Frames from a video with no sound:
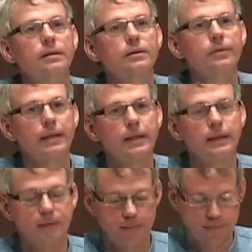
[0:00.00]
Drink
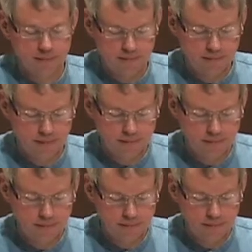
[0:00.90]
it.
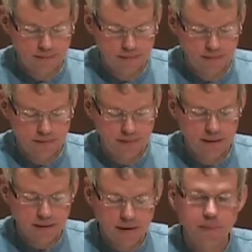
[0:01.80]
You're
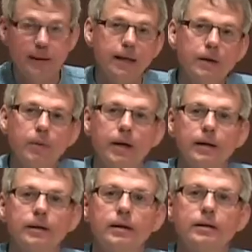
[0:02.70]
not going
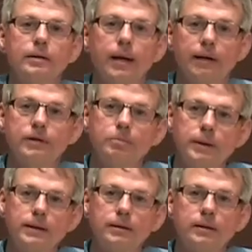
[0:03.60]
anywhere you haven't
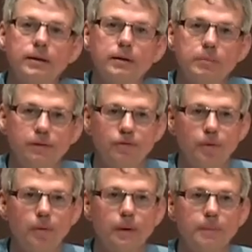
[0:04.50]
been
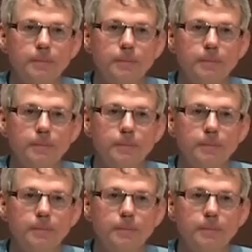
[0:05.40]
before.